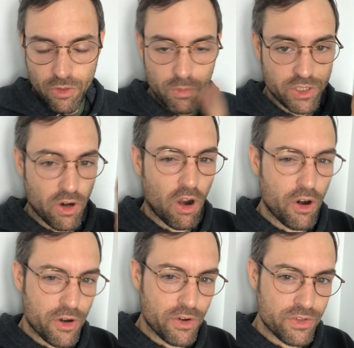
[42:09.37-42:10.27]
which are
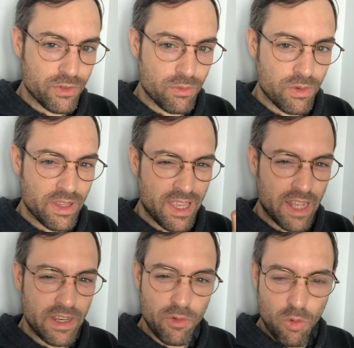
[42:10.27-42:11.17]
harder to
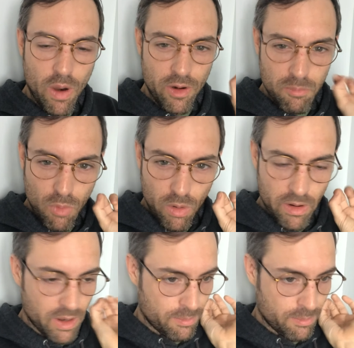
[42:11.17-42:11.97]
hit and require more